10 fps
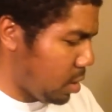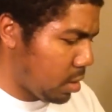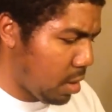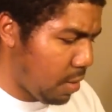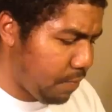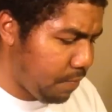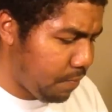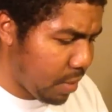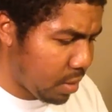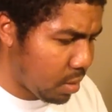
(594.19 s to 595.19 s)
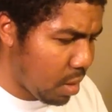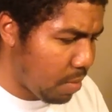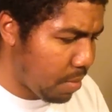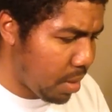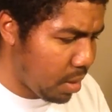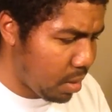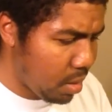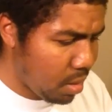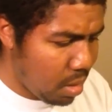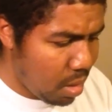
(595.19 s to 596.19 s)
this stuff fixed up, man.
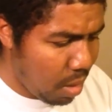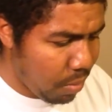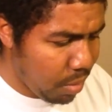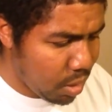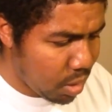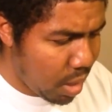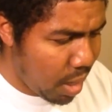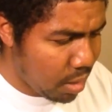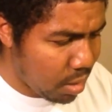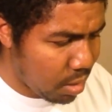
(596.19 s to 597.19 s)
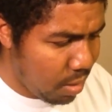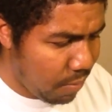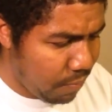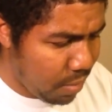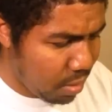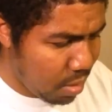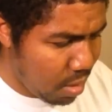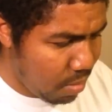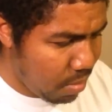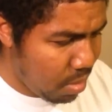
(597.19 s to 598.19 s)
I really should have had this stuff fixed
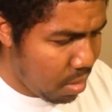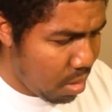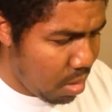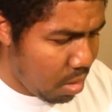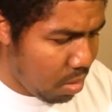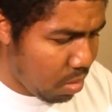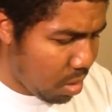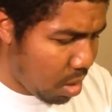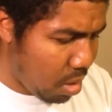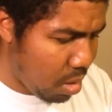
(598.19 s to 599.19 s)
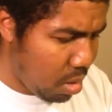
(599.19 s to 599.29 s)
up. Okay.